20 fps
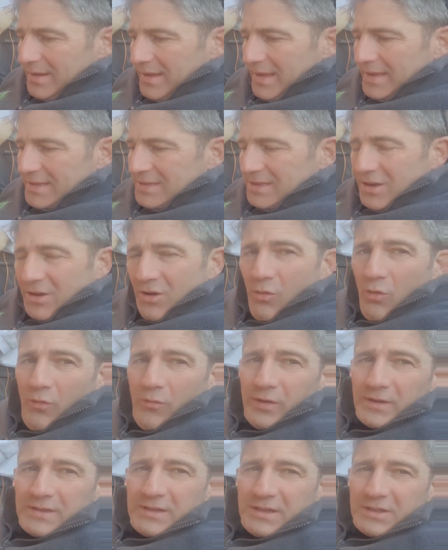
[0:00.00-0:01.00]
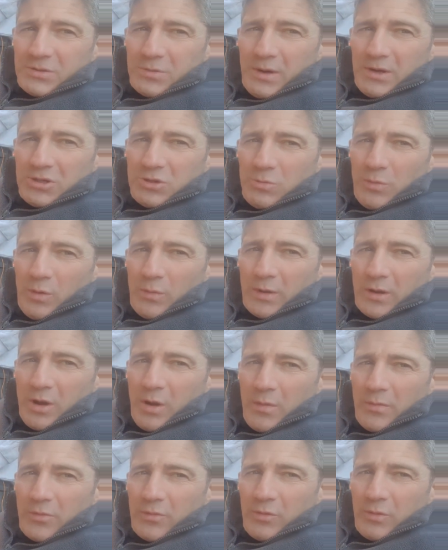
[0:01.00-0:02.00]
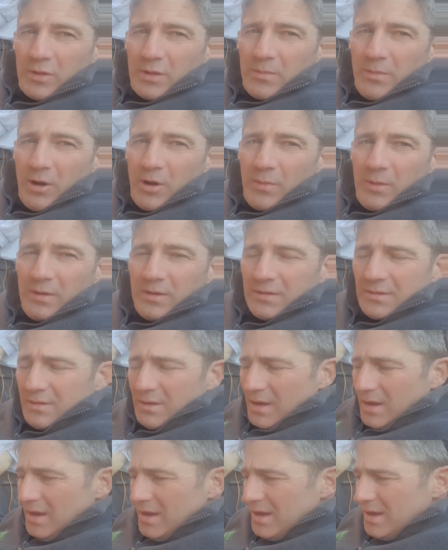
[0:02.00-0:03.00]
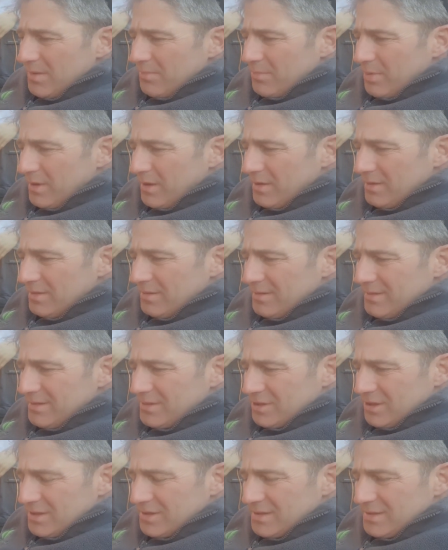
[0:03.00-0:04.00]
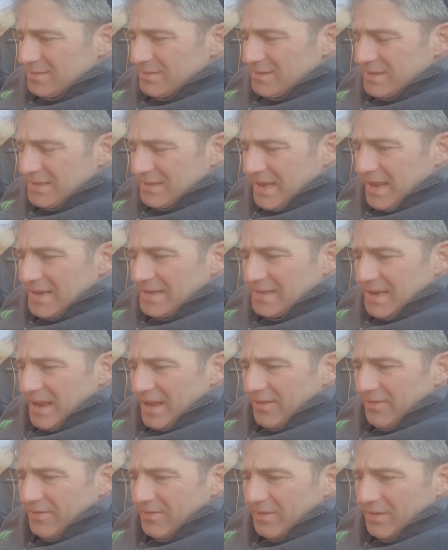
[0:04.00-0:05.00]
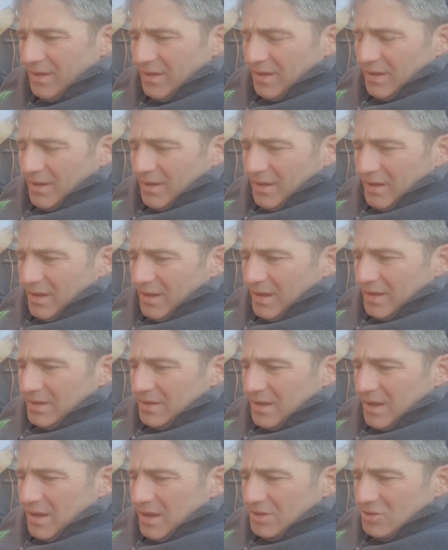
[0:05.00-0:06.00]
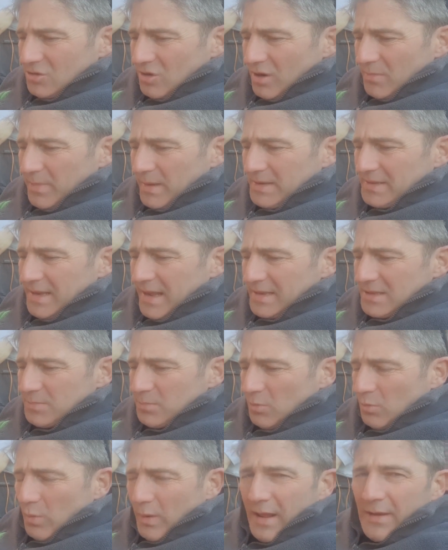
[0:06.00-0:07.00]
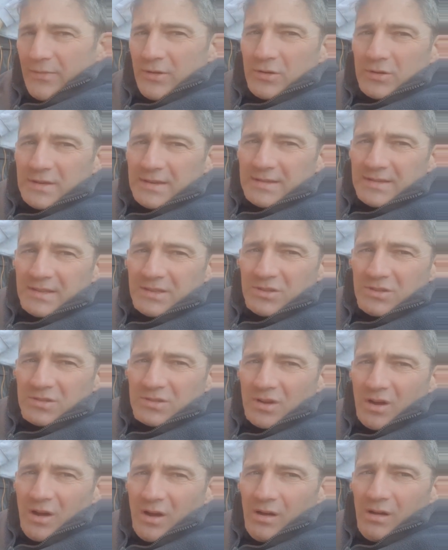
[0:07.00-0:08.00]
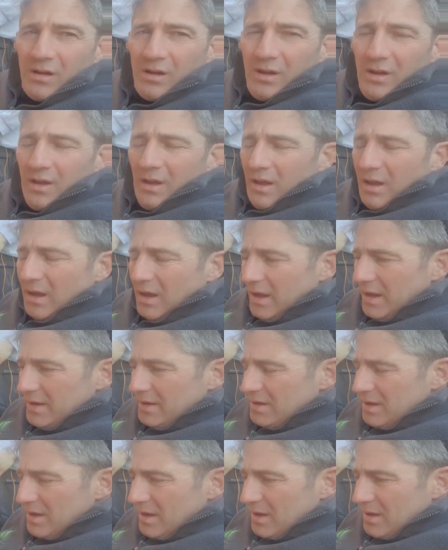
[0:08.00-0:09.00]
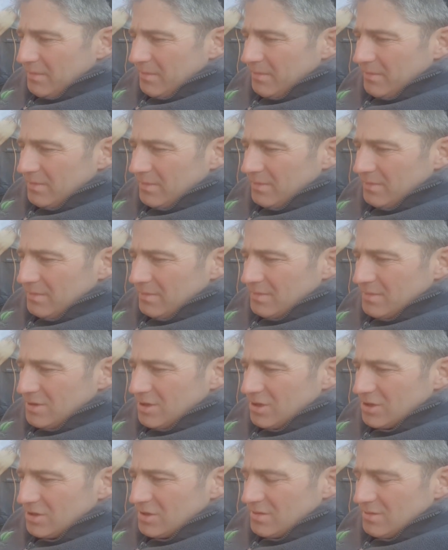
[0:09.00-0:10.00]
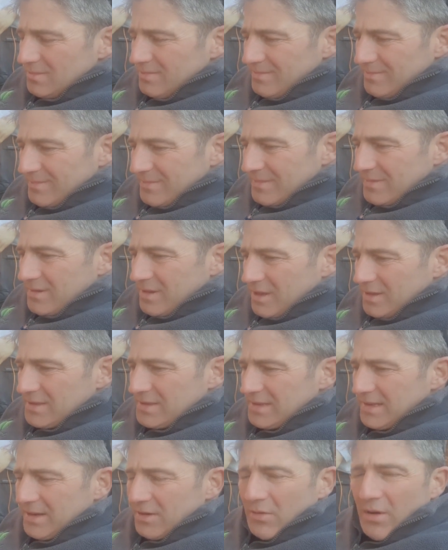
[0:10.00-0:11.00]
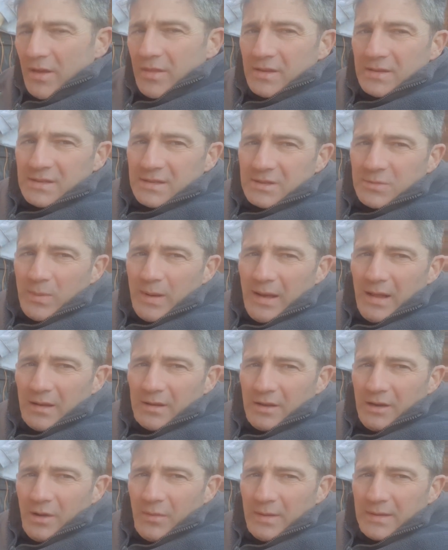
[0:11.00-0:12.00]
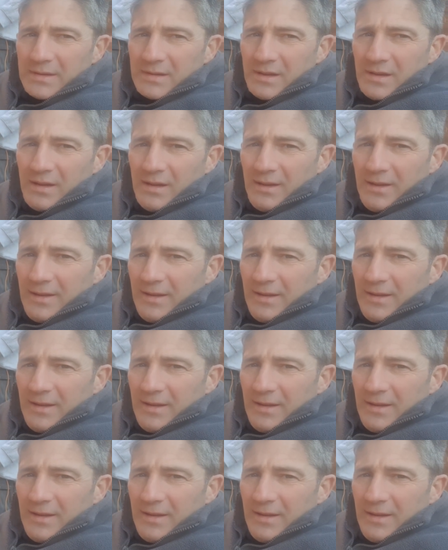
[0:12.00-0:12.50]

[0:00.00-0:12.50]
it's an awful situation what we're going through at the moment, but just stay safe and try and be sensible, whatever your decisions are, and just consider others as well. You know, it's a